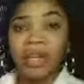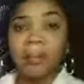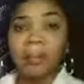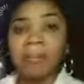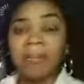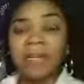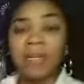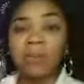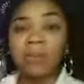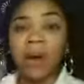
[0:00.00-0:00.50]

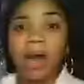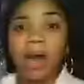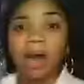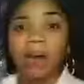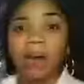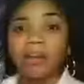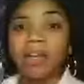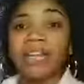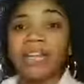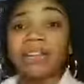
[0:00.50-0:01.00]

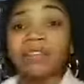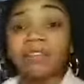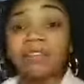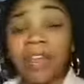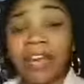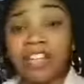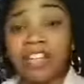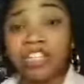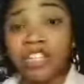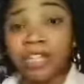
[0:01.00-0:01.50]
Meanwhile,
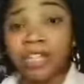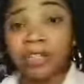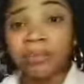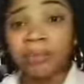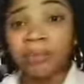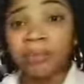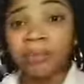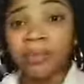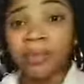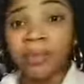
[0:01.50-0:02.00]

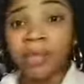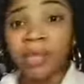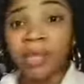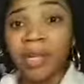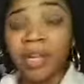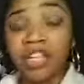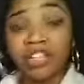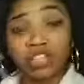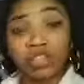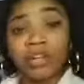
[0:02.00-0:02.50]
inflation
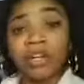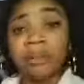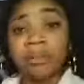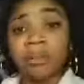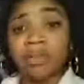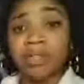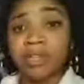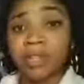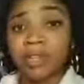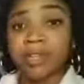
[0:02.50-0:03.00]
is three
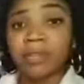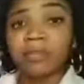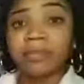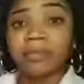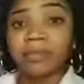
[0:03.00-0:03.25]
percent.